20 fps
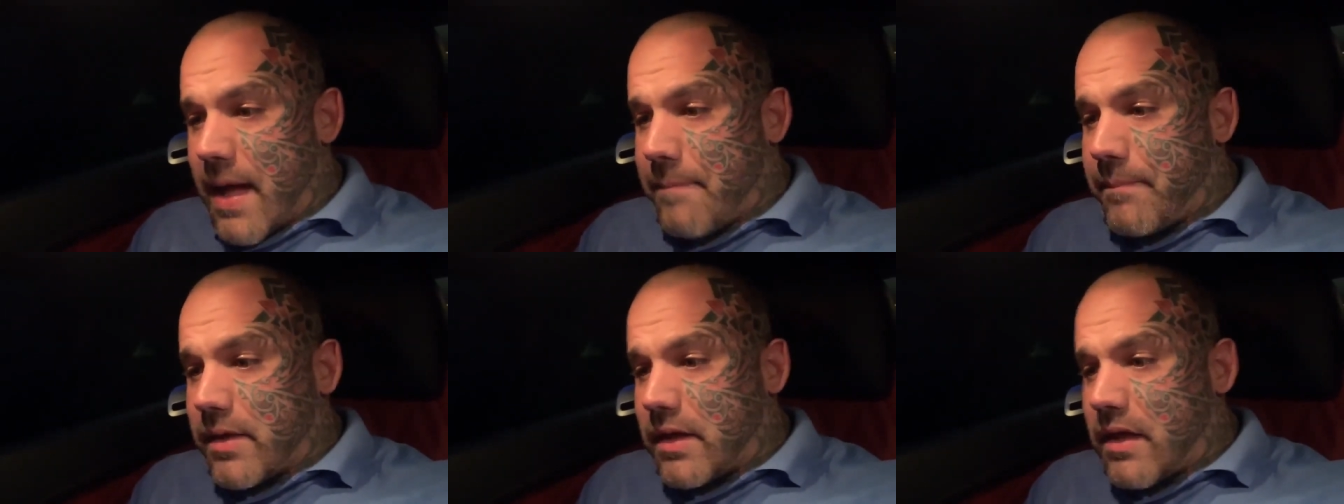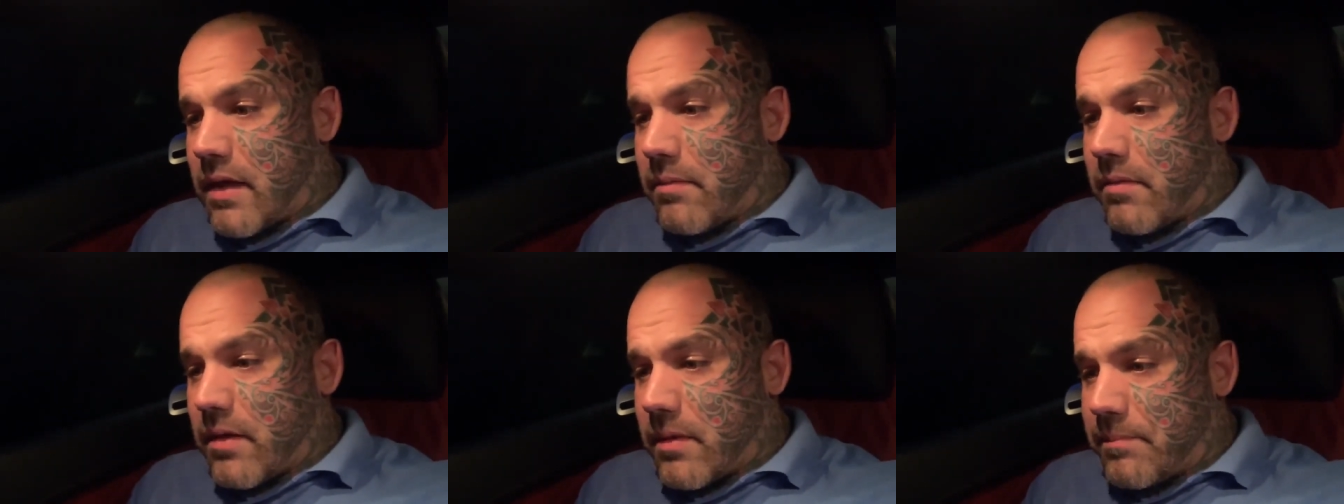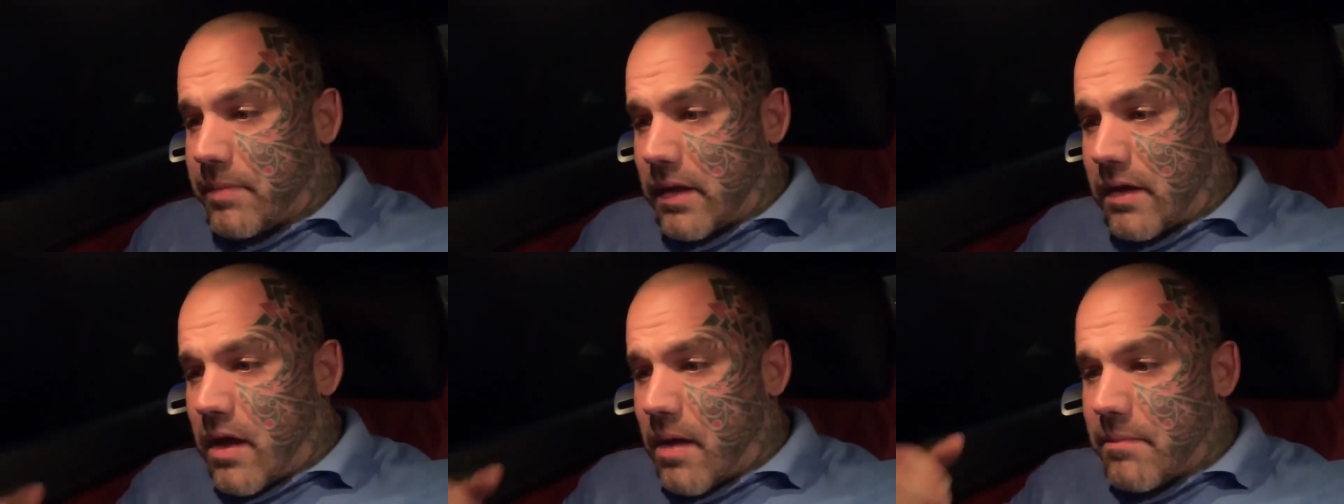and
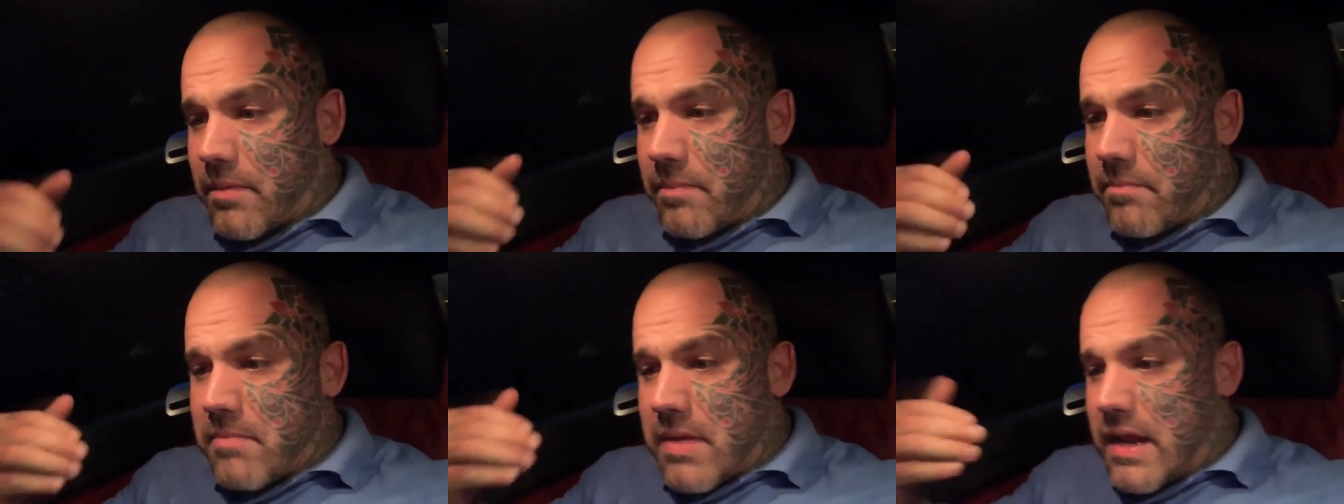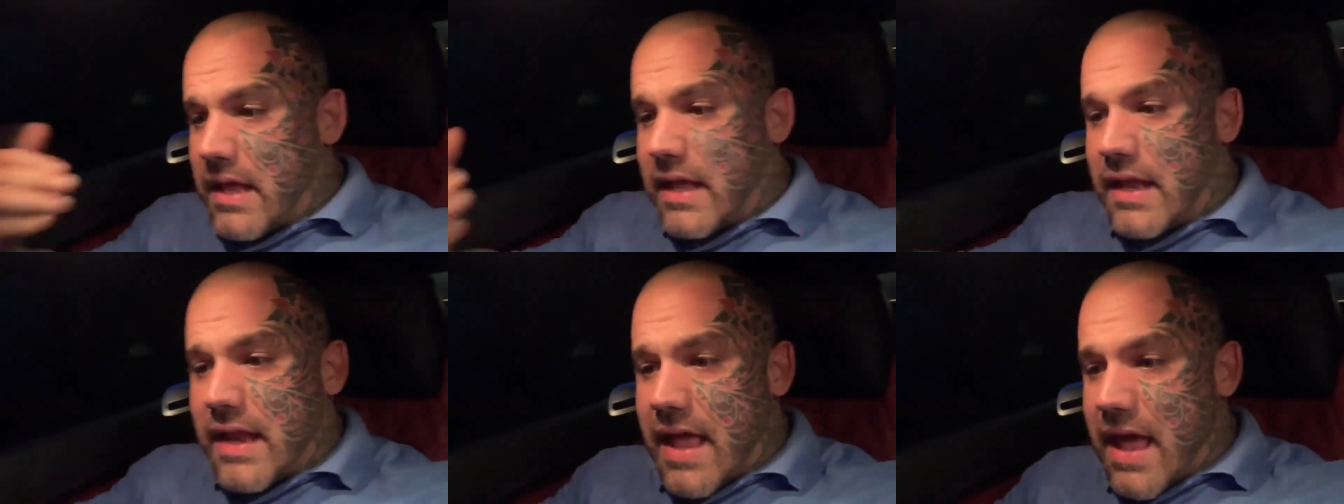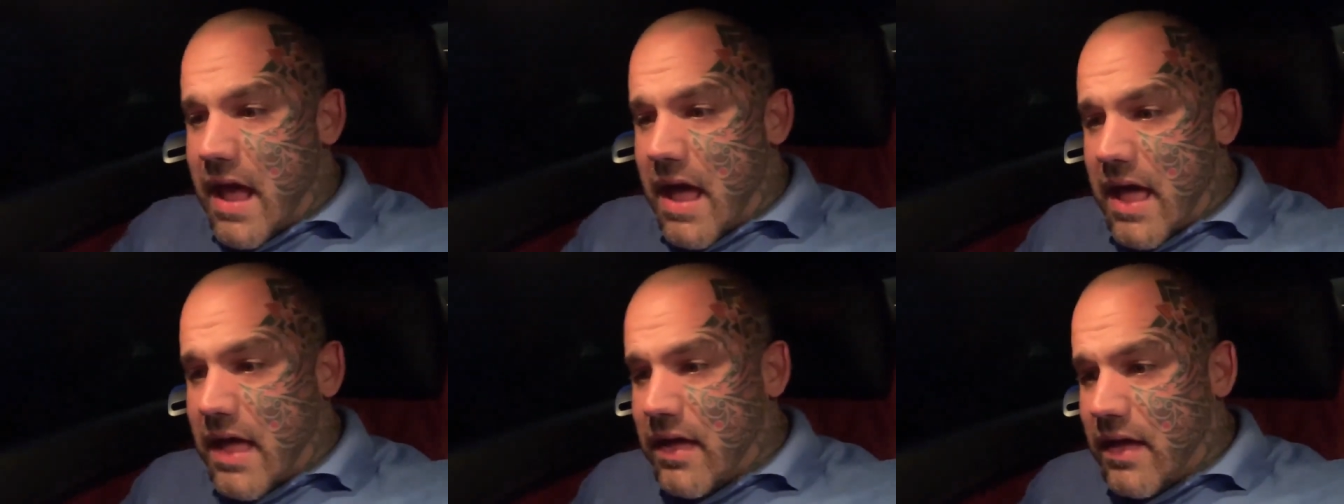become a
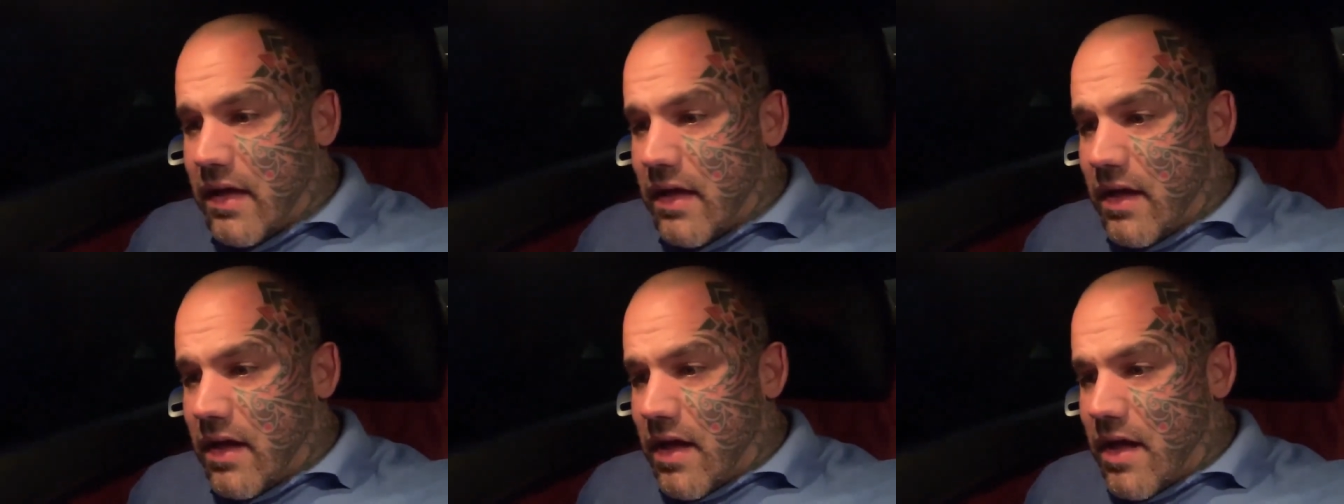millionaire